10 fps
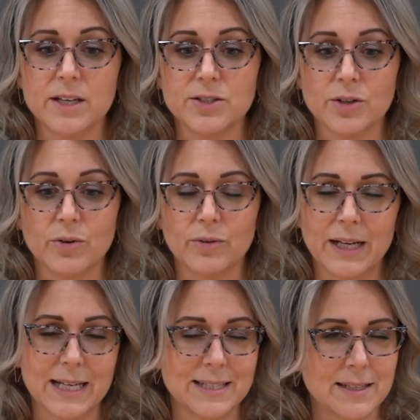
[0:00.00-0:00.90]
So
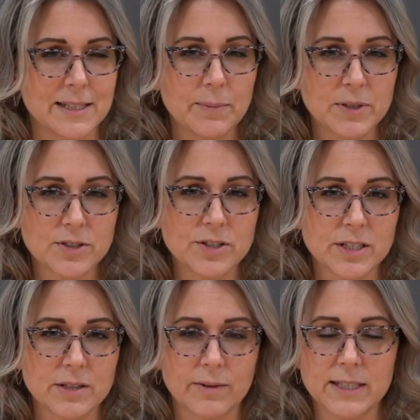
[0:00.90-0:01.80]
like I say, Staples are
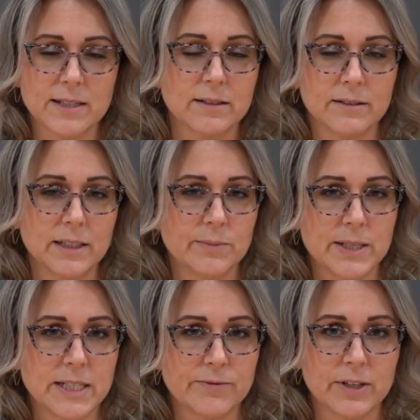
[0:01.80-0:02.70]
just the ones that are a little
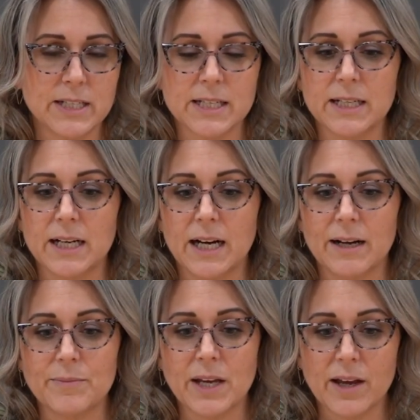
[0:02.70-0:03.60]
bit different.
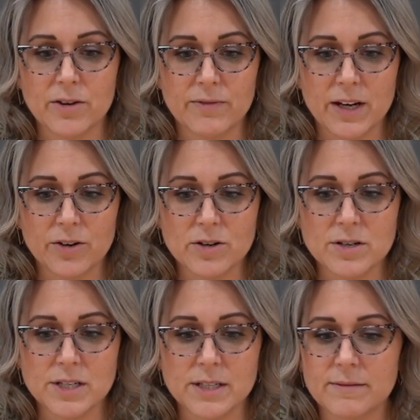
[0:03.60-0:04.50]
The other
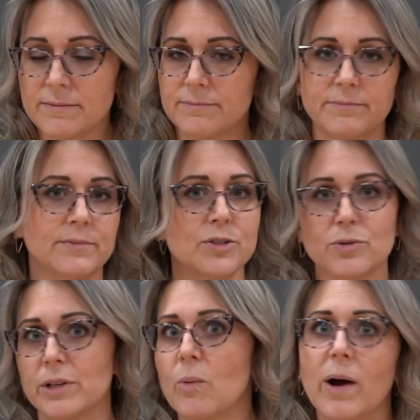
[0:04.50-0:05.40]
vendors, there's
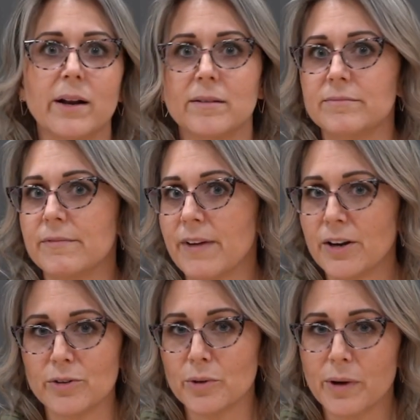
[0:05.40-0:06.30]
only one
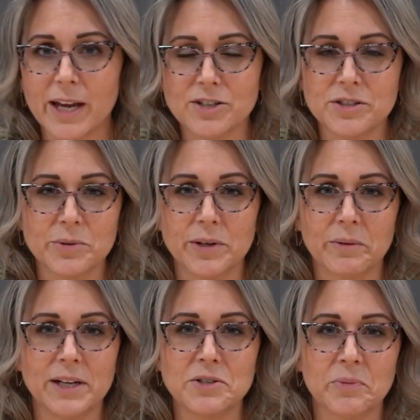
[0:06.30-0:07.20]
vendor location, so we don't
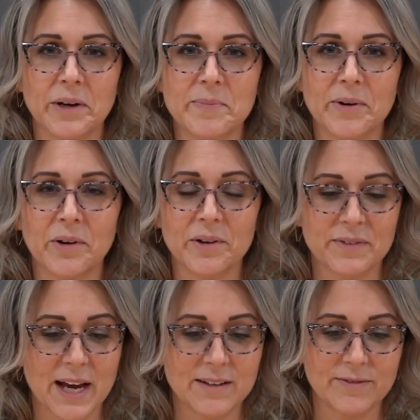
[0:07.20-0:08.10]
need to worry about all of
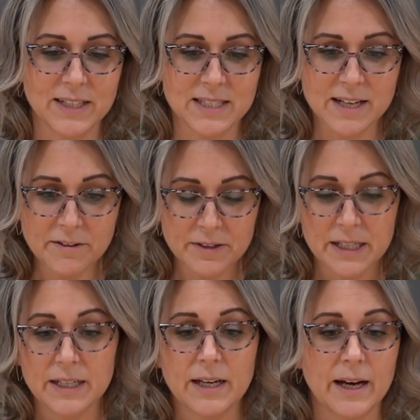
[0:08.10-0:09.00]
that fun stuff.
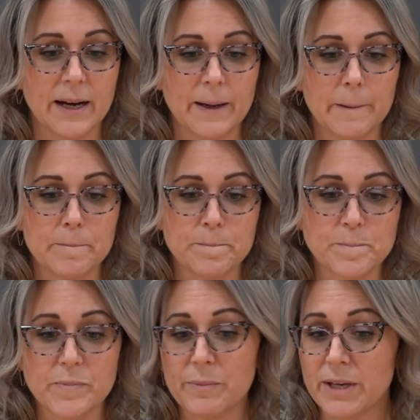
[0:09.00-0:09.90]

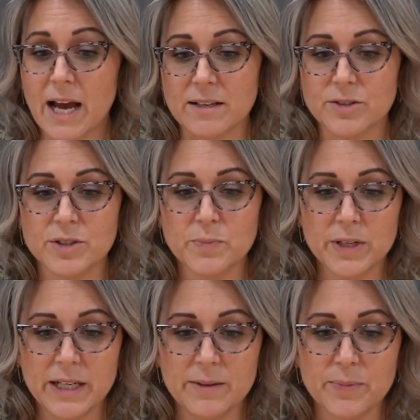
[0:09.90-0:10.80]
But yeah, so it's
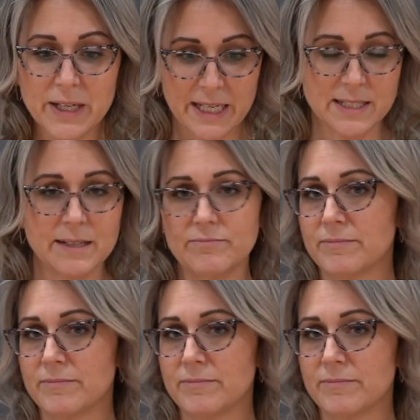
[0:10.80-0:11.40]
pretty easy.